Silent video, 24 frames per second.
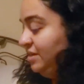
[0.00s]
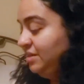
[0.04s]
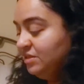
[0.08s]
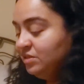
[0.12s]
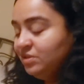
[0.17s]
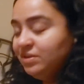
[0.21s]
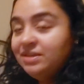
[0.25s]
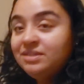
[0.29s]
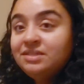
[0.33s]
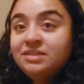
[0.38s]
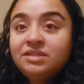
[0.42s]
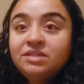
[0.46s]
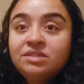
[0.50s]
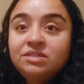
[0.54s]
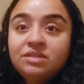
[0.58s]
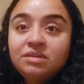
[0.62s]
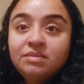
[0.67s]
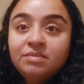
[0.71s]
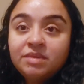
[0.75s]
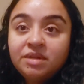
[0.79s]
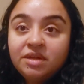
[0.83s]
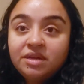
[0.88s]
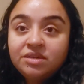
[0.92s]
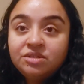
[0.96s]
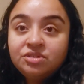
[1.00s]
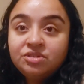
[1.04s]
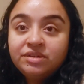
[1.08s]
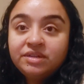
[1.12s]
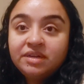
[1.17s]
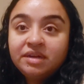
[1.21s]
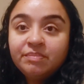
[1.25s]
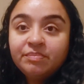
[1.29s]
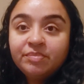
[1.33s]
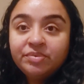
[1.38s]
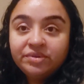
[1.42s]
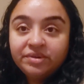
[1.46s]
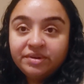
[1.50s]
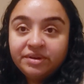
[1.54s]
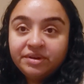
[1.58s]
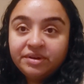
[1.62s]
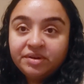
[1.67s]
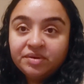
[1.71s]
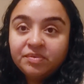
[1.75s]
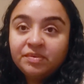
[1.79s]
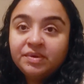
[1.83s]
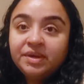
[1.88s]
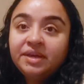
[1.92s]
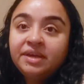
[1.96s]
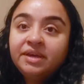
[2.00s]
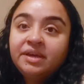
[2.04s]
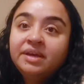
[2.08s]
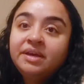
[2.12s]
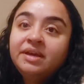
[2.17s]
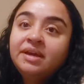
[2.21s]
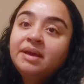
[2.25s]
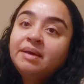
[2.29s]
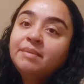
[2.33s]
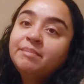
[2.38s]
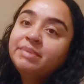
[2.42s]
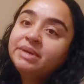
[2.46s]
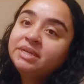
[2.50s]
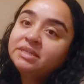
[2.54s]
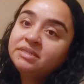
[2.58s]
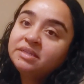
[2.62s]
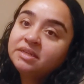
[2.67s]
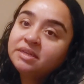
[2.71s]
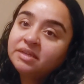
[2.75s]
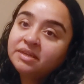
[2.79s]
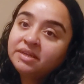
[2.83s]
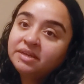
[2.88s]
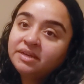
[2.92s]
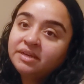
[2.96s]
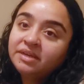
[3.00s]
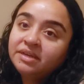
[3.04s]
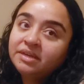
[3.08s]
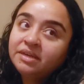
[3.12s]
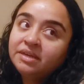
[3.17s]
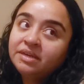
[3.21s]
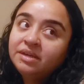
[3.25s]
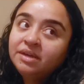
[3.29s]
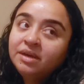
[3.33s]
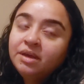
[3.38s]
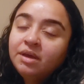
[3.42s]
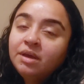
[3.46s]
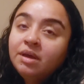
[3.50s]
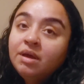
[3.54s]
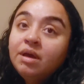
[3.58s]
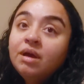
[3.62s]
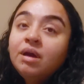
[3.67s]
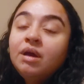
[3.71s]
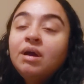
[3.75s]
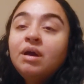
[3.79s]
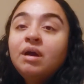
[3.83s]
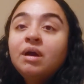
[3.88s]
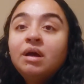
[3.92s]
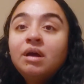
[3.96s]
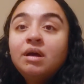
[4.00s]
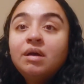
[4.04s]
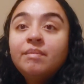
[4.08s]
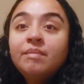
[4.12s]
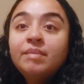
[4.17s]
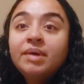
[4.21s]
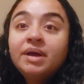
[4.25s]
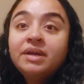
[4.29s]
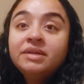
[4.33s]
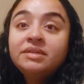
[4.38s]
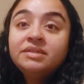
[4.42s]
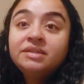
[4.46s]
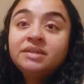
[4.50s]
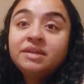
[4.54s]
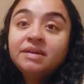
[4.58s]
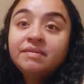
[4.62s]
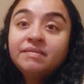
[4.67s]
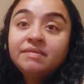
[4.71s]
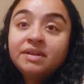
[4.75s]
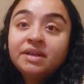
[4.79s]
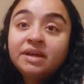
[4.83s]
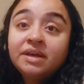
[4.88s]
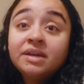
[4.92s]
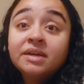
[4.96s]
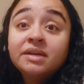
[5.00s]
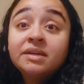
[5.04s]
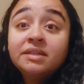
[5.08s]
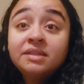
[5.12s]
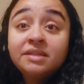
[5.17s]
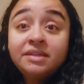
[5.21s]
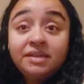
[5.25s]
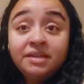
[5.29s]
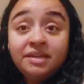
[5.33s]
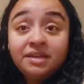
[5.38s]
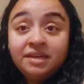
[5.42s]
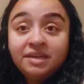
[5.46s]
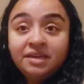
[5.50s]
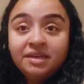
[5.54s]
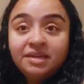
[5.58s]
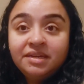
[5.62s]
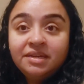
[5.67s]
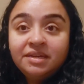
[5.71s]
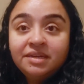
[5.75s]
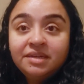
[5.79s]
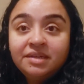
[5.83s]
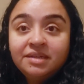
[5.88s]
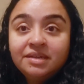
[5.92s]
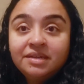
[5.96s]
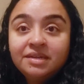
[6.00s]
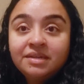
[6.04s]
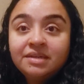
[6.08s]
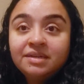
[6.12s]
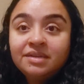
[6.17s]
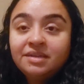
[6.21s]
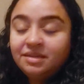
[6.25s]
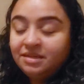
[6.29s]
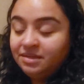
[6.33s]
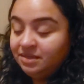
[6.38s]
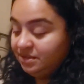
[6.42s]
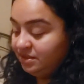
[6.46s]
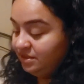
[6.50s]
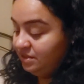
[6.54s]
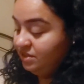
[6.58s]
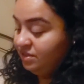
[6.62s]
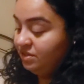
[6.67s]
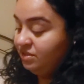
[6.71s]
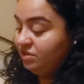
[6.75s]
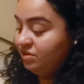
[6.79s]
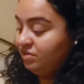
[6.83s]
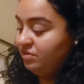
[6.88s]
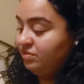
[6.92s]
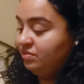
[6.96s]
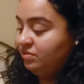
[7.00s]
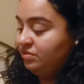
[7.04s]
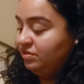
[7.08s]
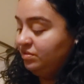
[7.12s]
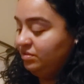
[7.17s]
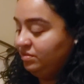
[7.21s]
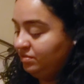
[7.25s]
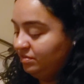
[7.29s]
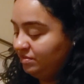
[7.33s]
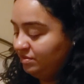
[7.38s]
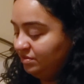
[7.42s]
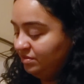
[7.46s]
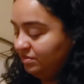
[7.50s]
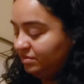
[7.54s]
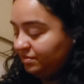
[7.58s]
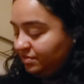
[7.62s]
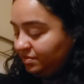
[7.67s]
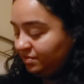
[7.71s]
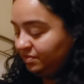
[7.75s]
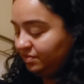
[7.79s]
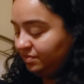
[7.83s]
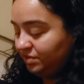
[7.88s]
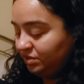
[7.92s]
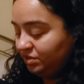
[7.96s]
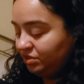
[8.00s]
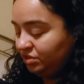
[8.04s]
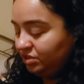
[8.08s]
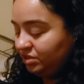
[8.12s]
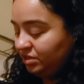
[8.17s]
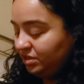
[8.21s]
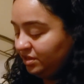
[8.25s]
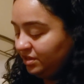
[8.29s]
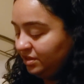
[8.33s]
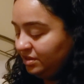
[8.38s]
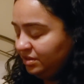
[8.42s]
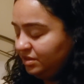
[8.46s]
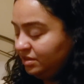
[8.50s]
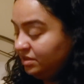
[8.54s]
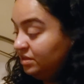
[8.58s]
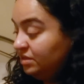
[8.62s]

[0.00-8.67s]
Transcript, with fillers: so I did some laundry and I'm putting it away and basically um, I did have a lot of cleaning to do for sure.